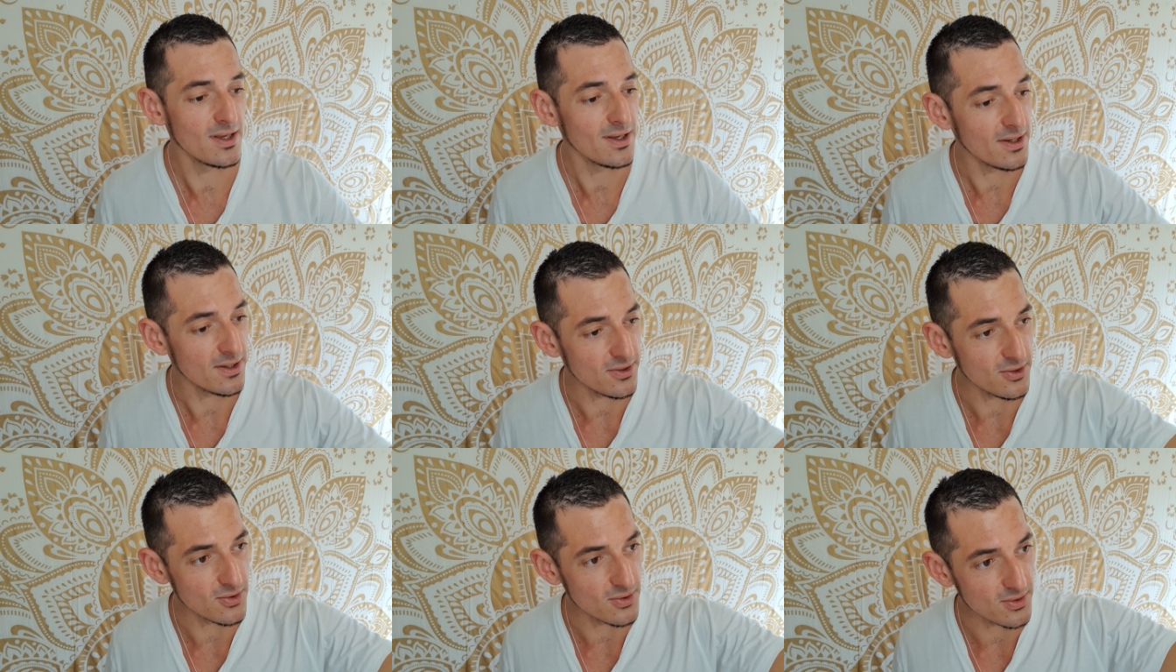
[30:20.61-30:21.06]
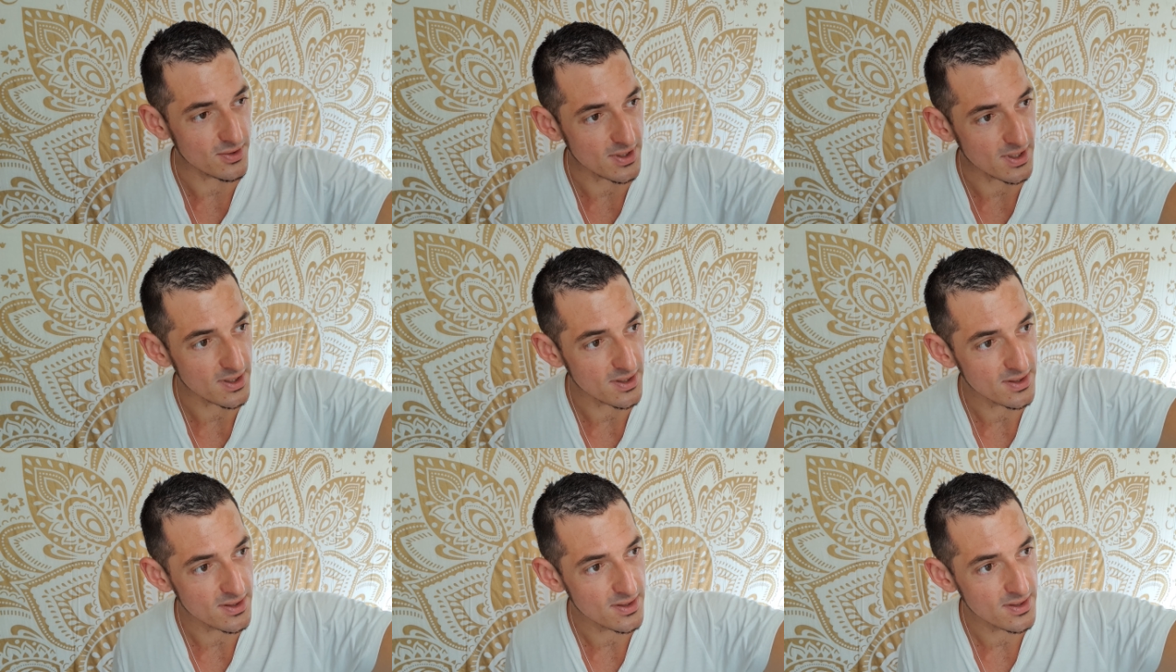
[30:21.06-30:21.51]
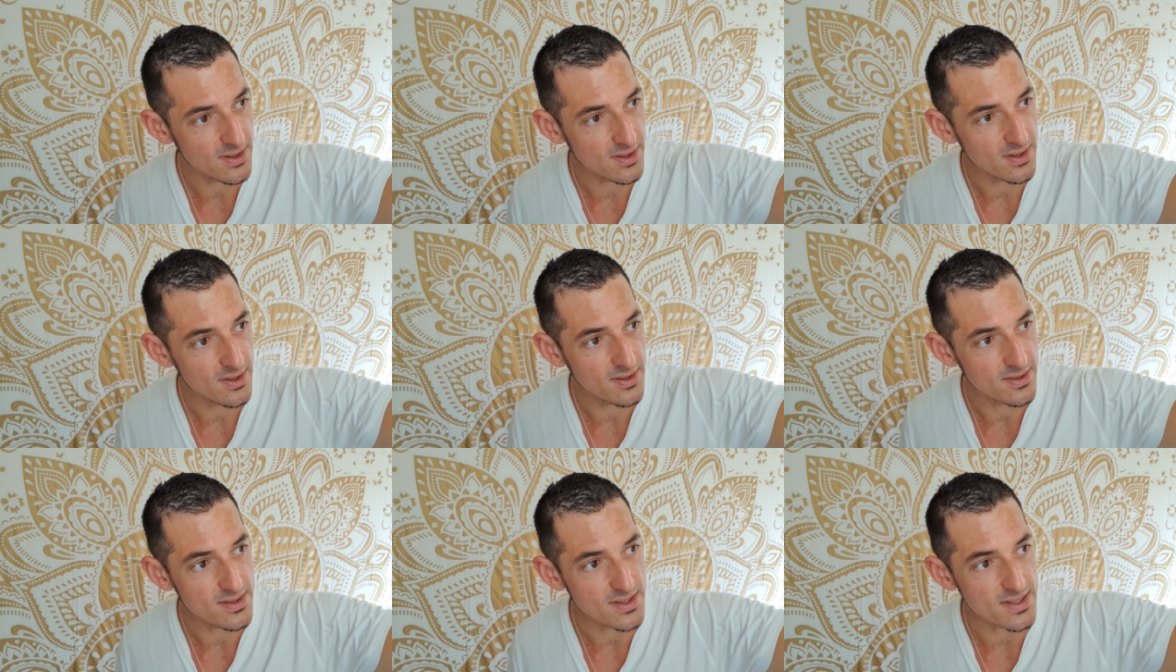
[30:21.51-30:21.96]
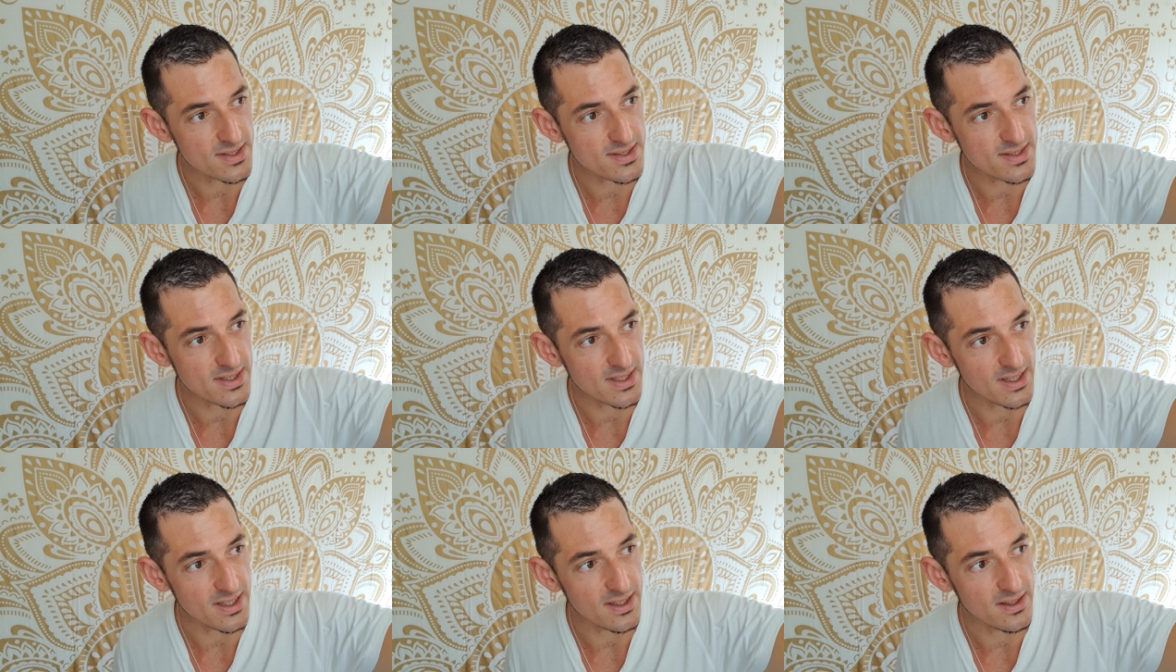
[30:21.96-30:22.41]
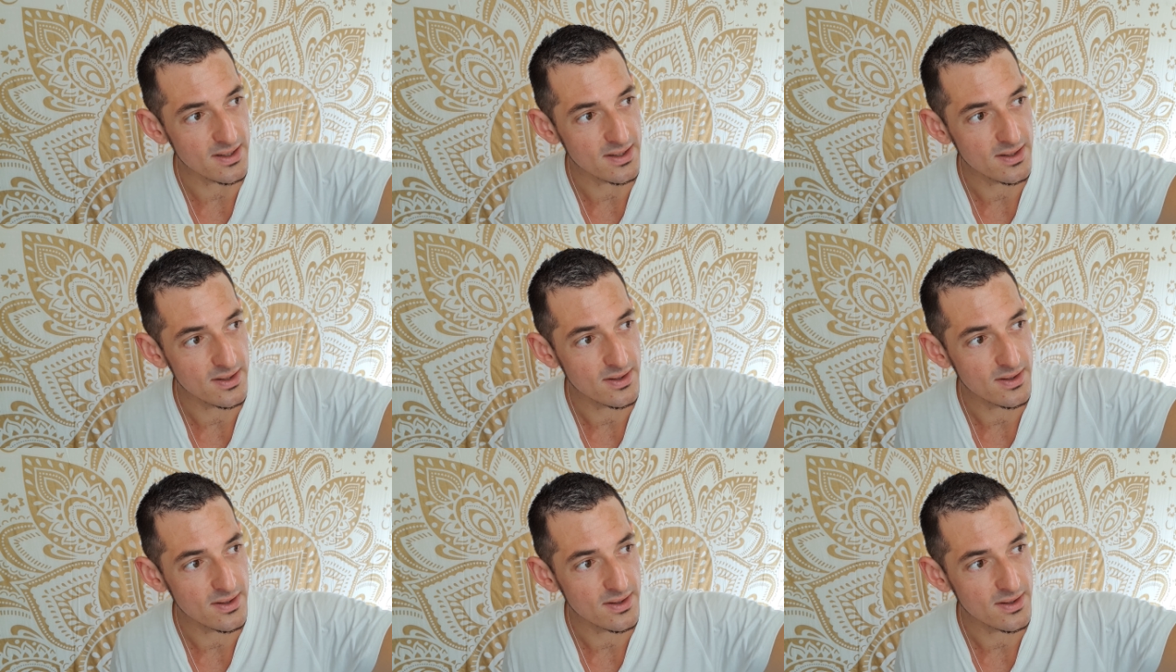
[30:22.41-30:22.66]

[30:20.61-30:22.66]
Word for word: in order to see